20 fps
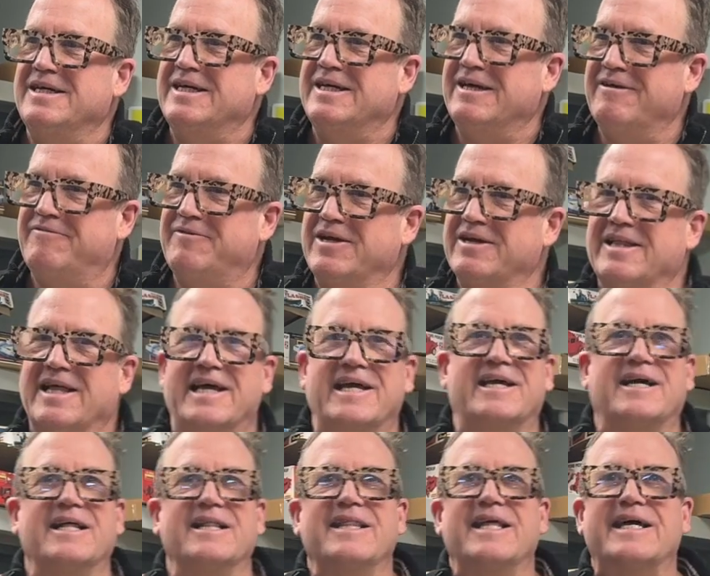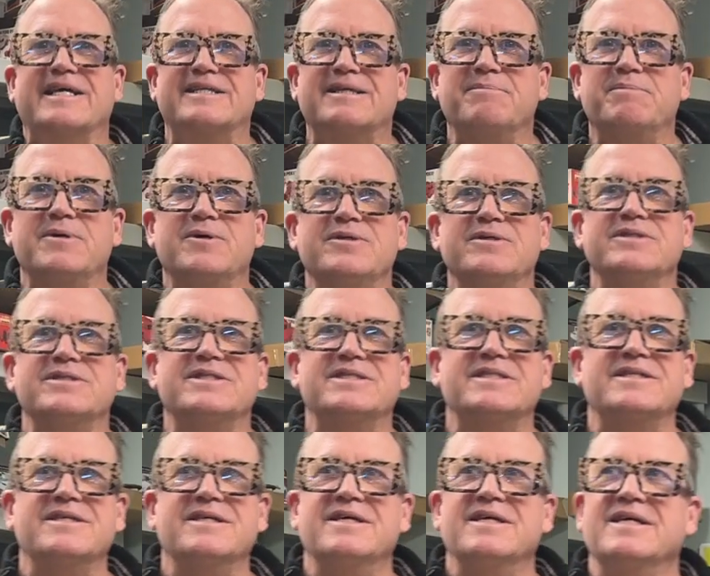if you like
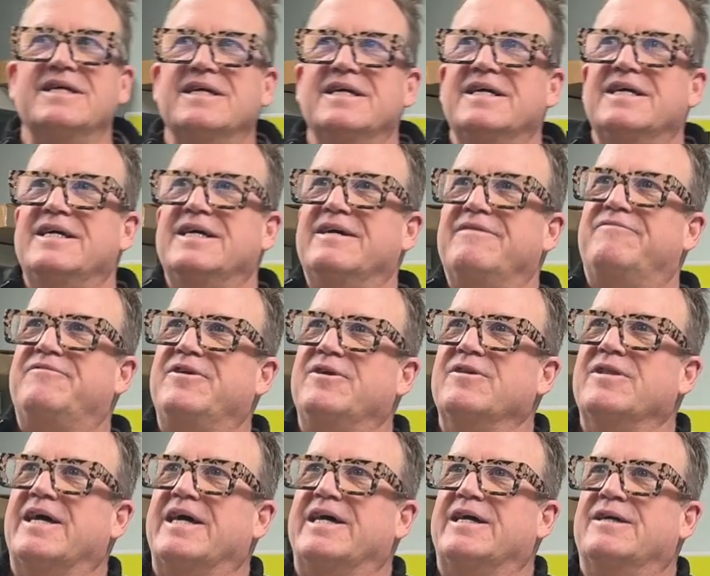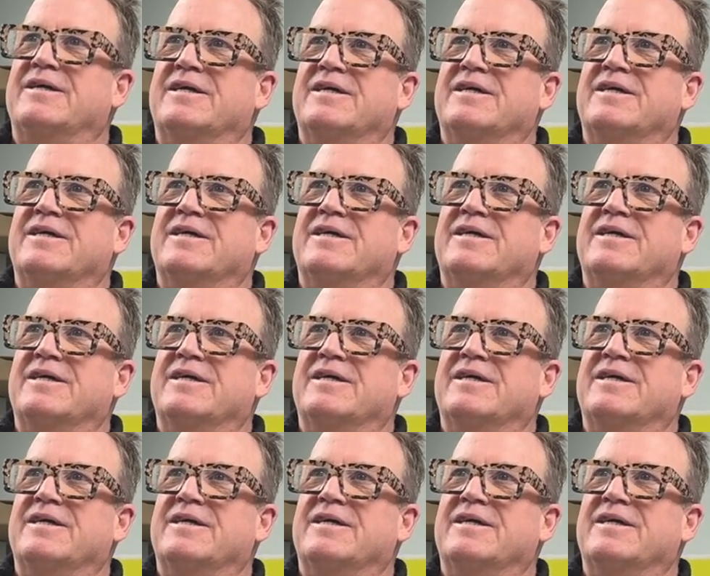collectibles, if you like